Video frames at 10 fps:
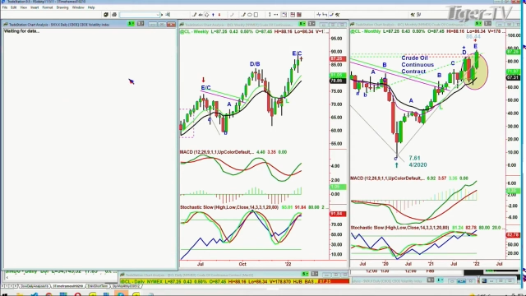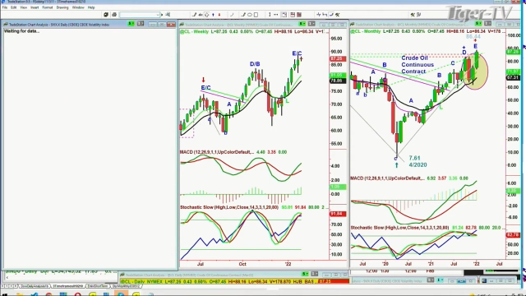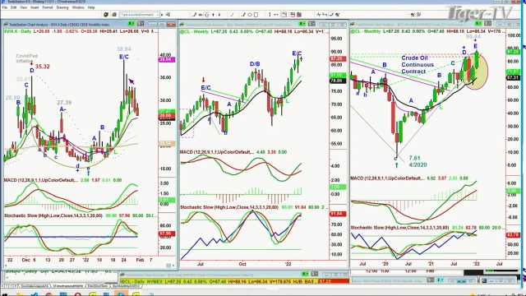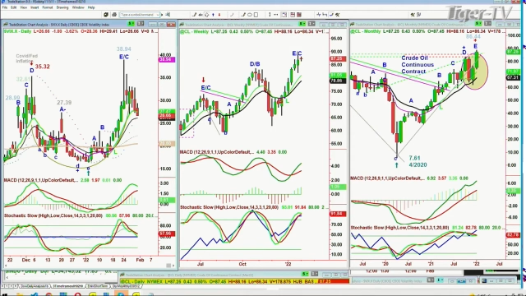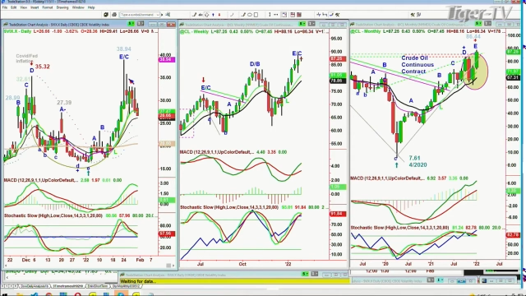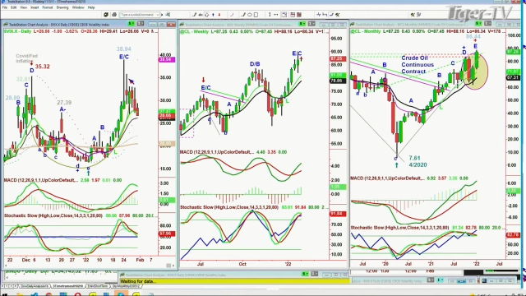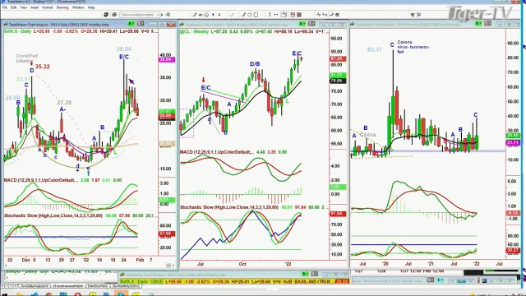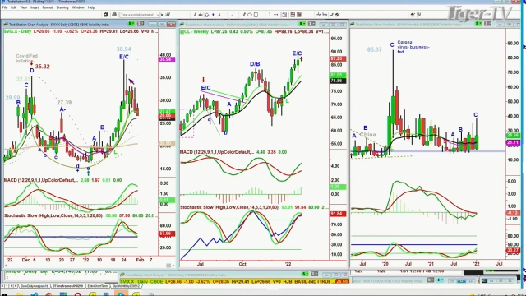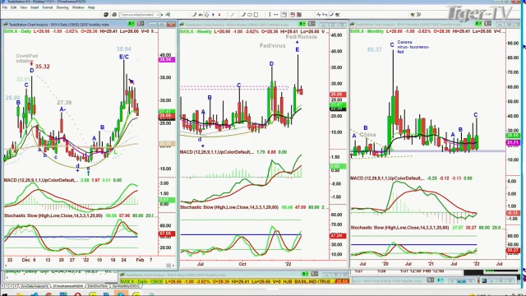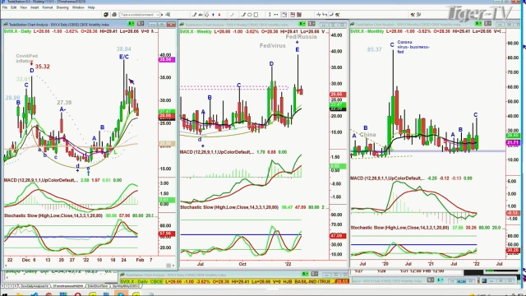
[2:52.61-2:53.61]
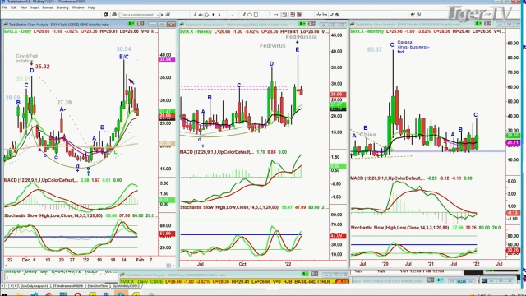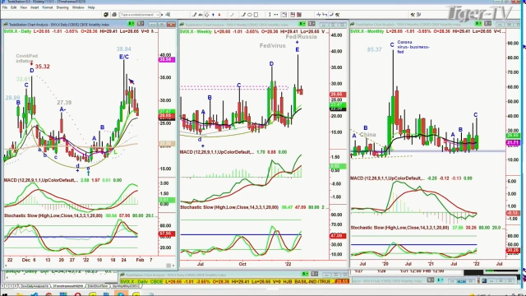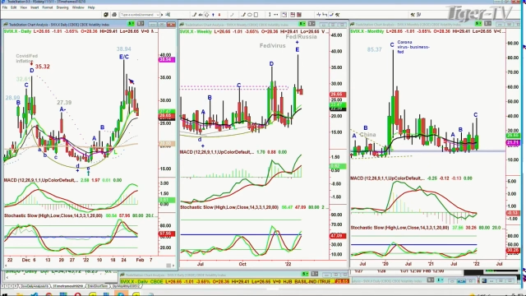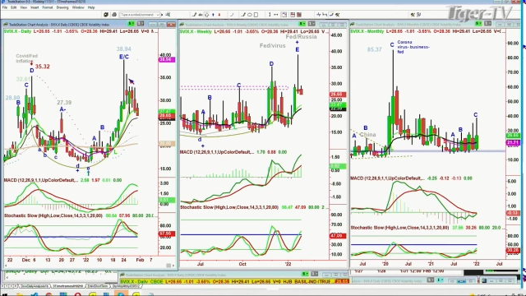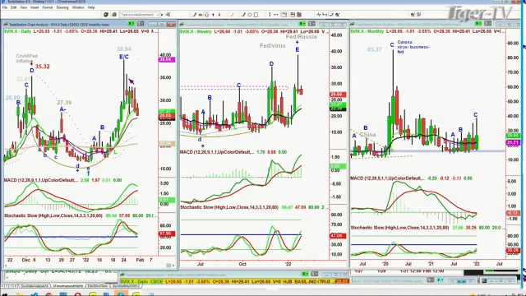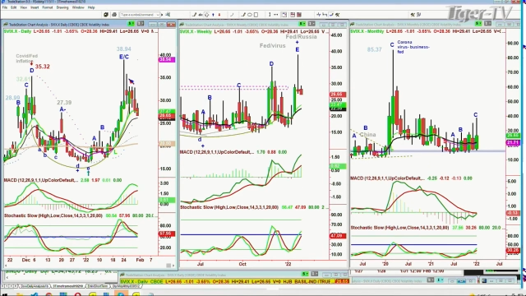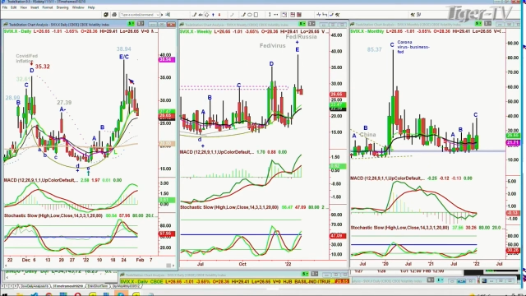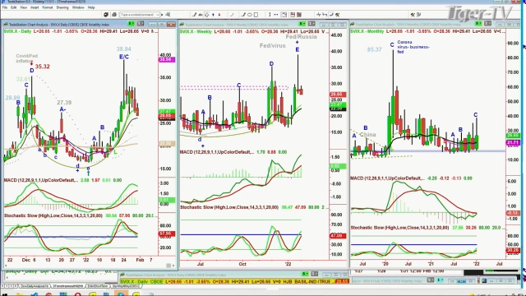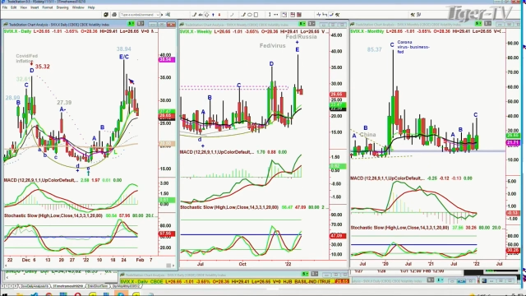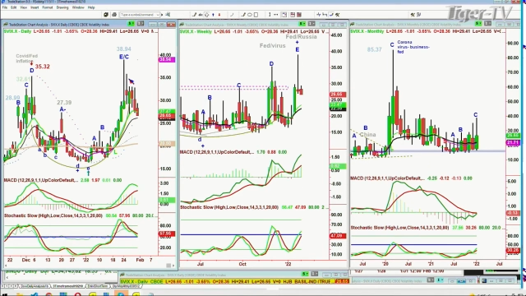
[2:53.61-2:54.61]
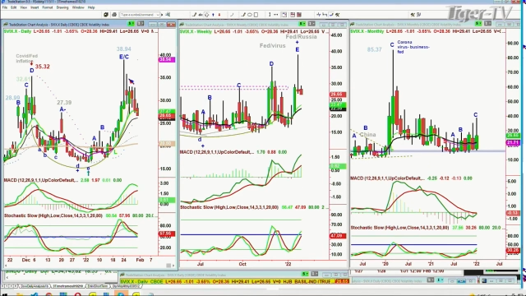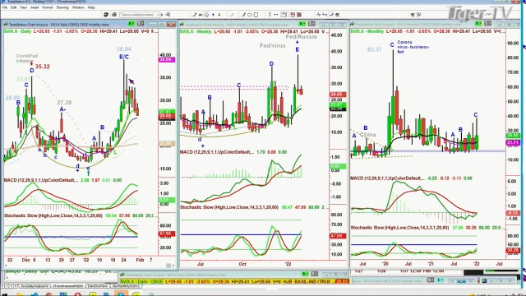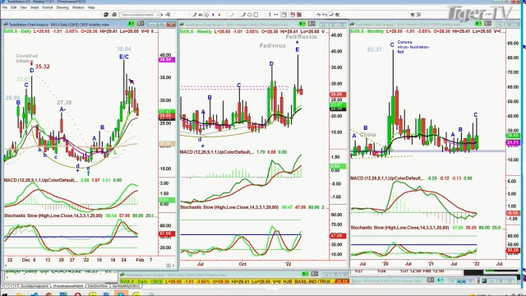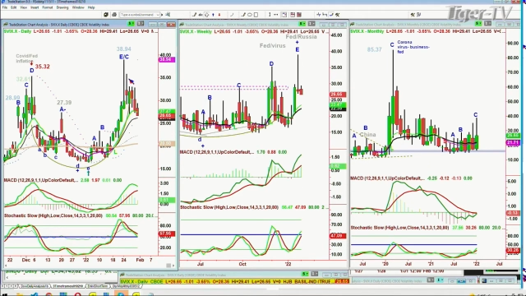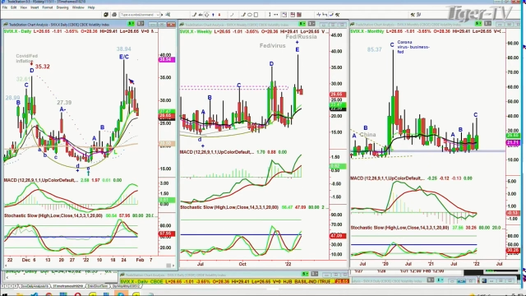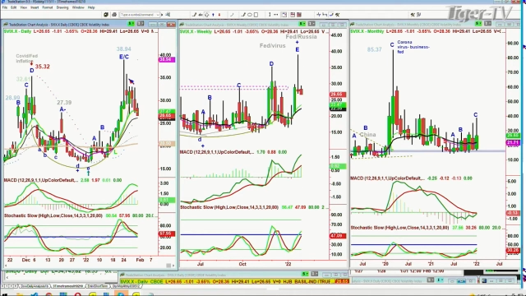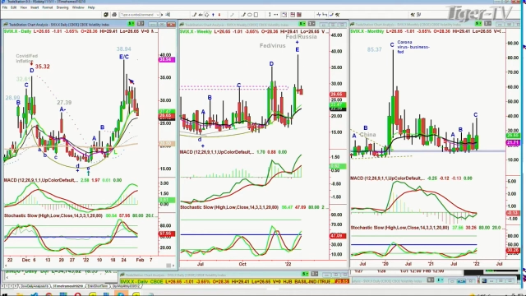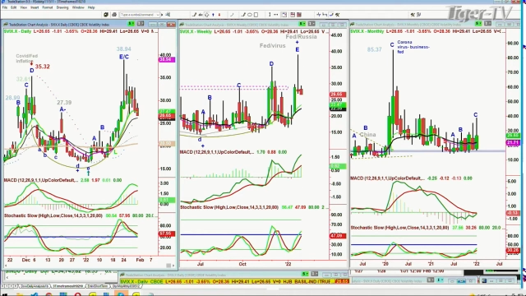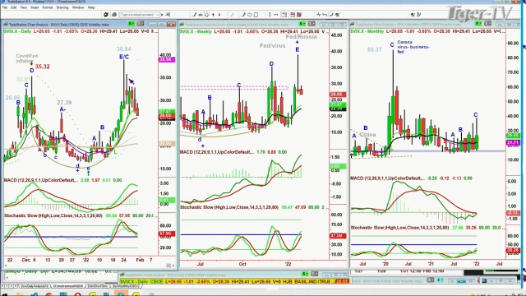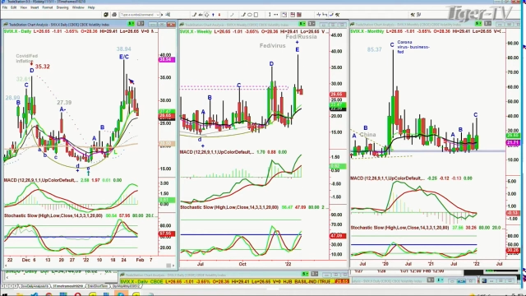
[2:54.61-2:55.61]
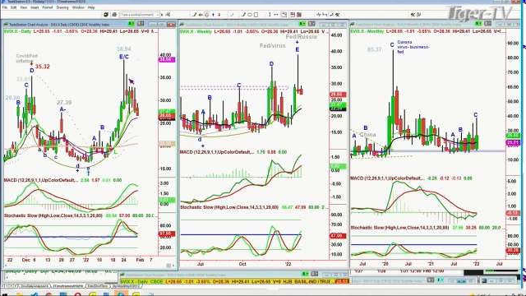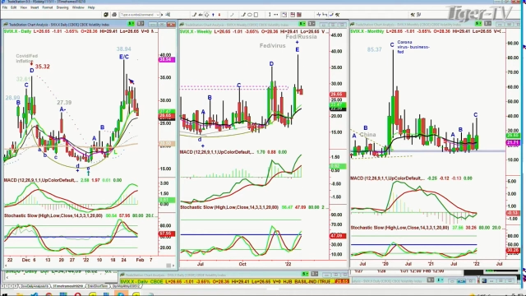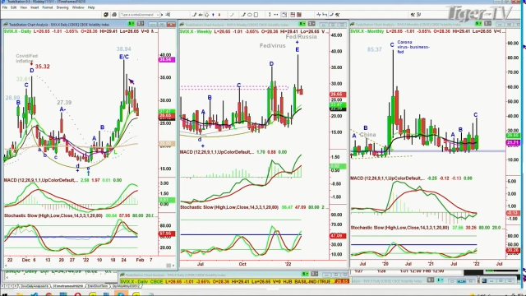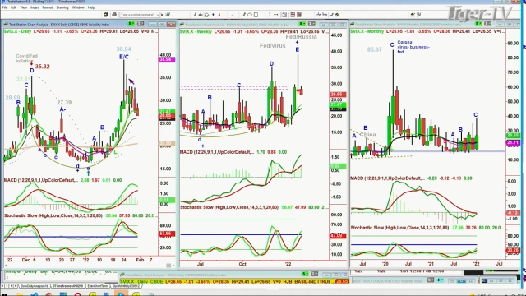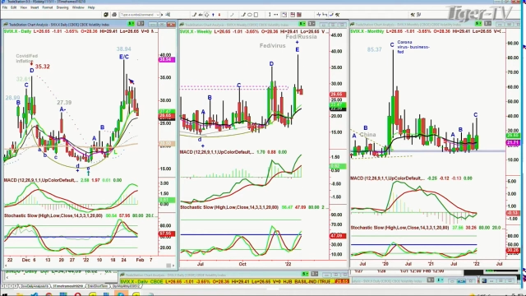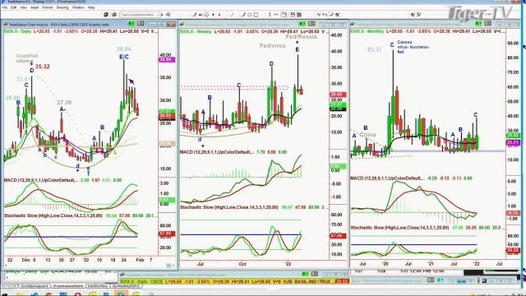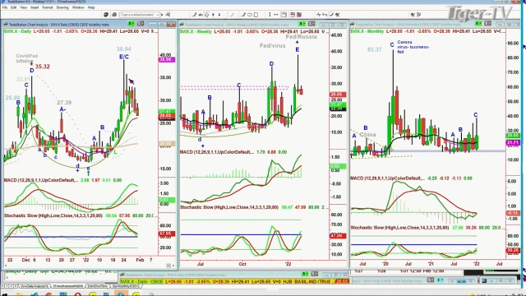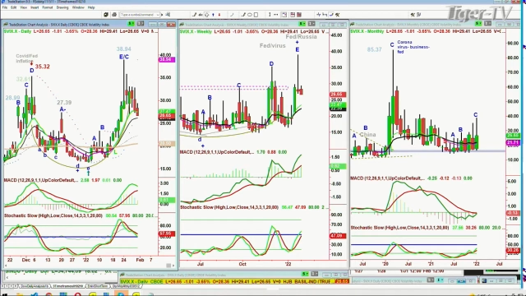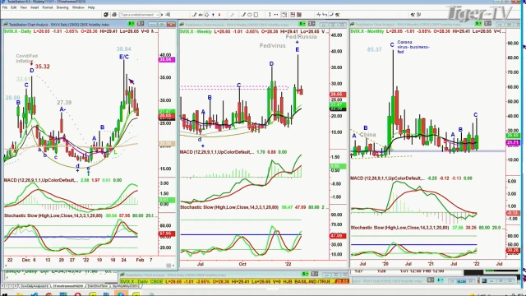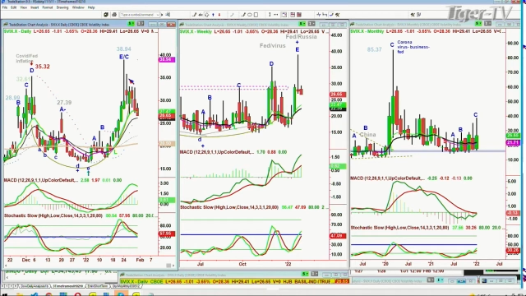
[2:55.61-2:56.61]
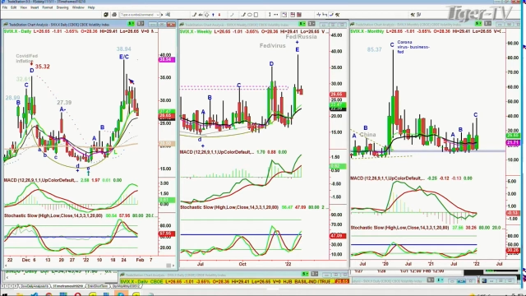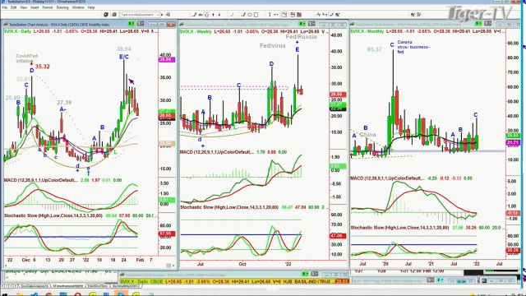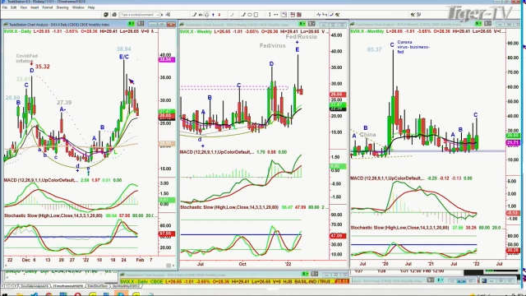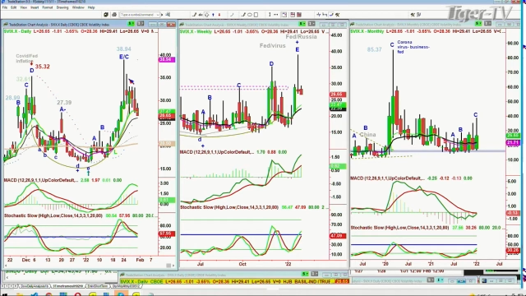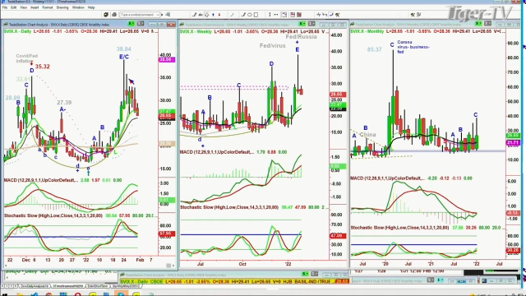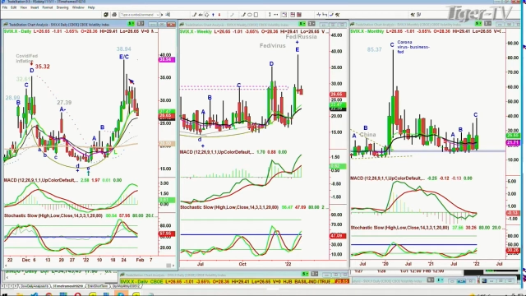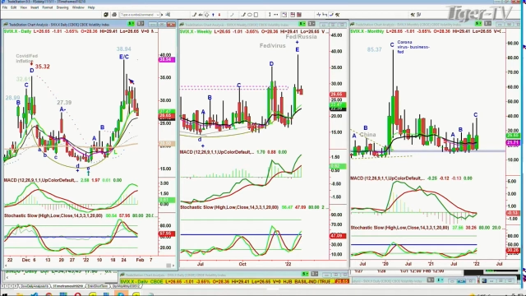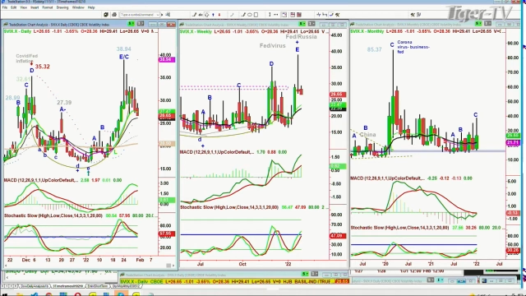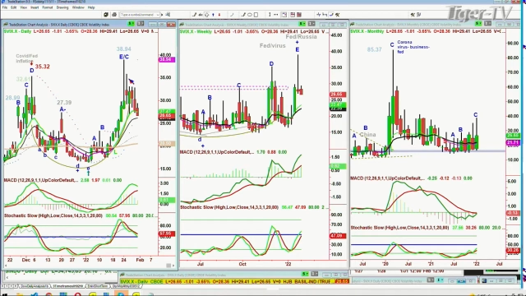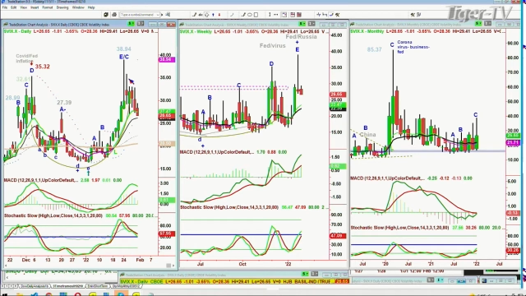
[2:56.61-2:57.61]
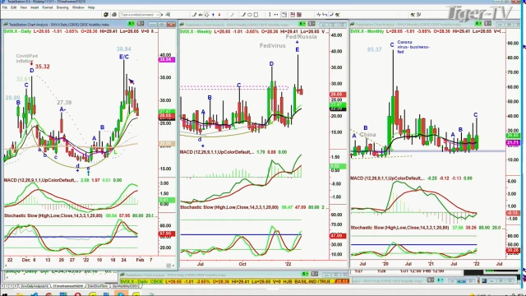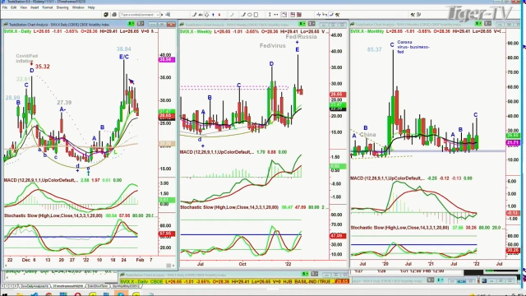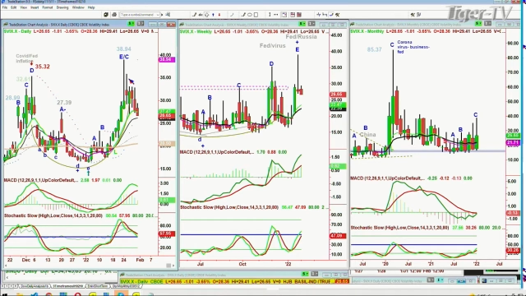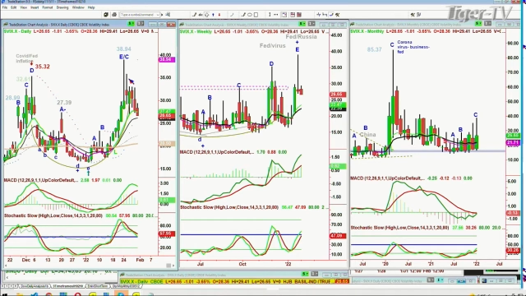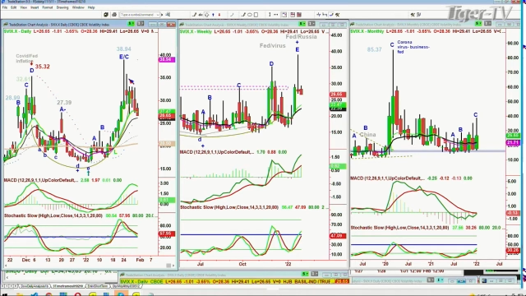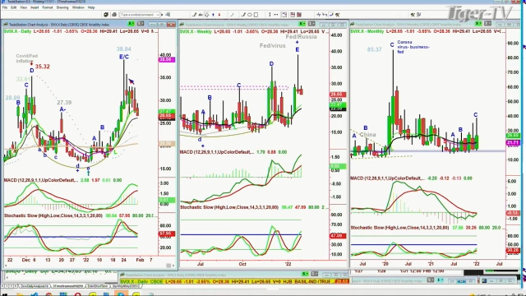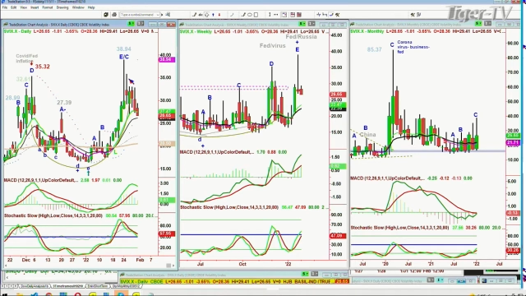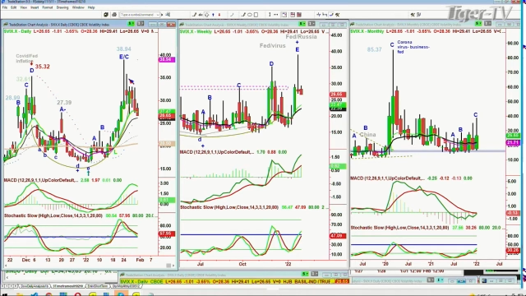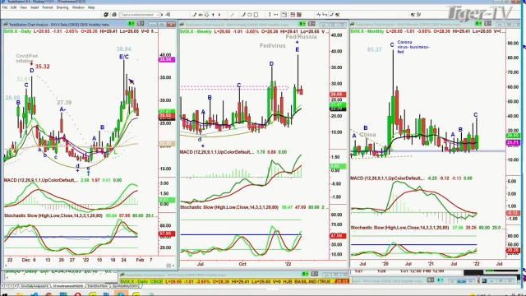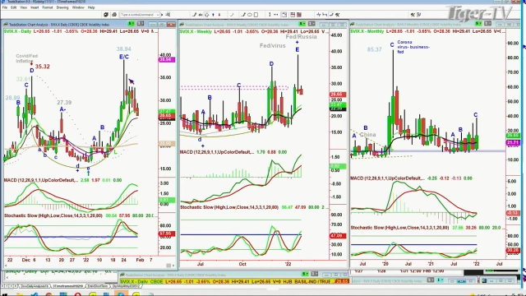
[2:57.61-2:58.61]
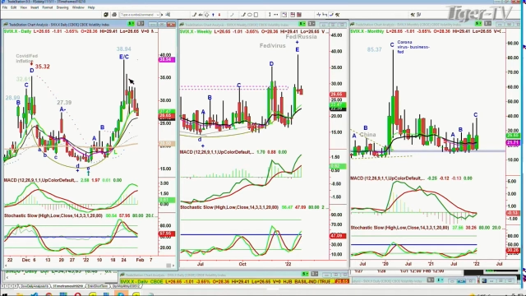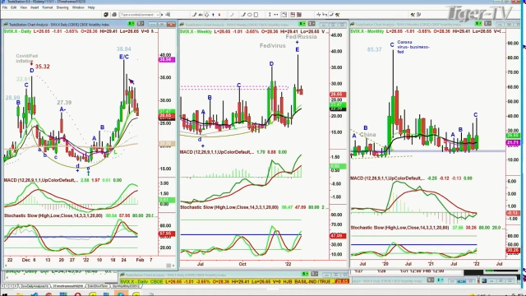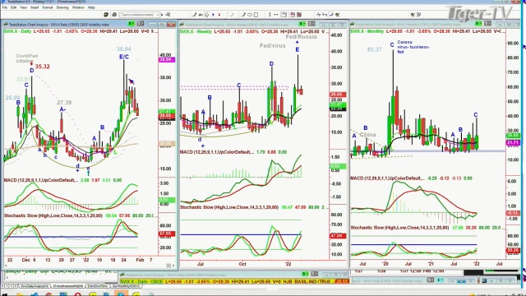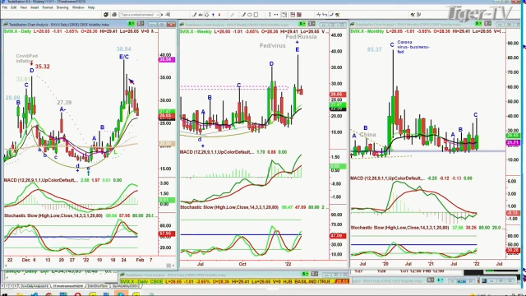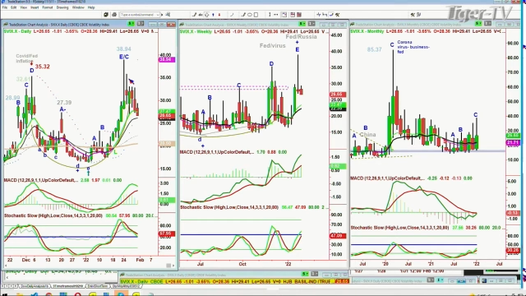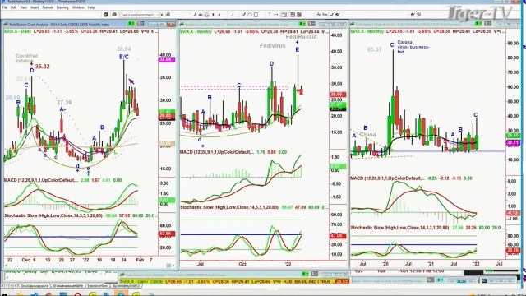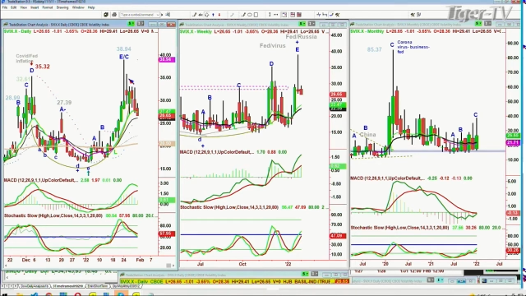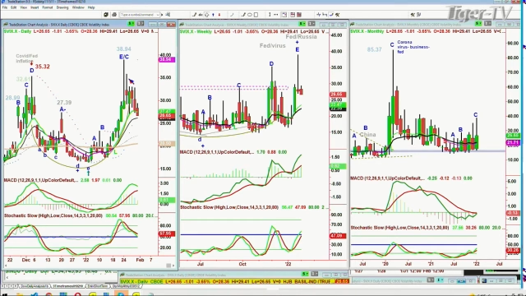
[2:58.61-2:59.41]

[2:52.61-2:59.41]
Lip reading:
No face is visible, so there are no lips to read.